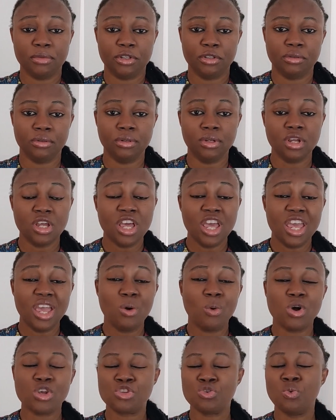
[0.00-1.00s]
you know. It
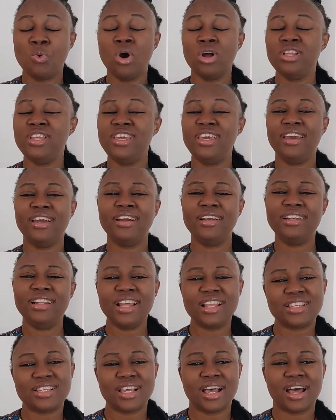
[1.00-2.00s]
was 1 year later,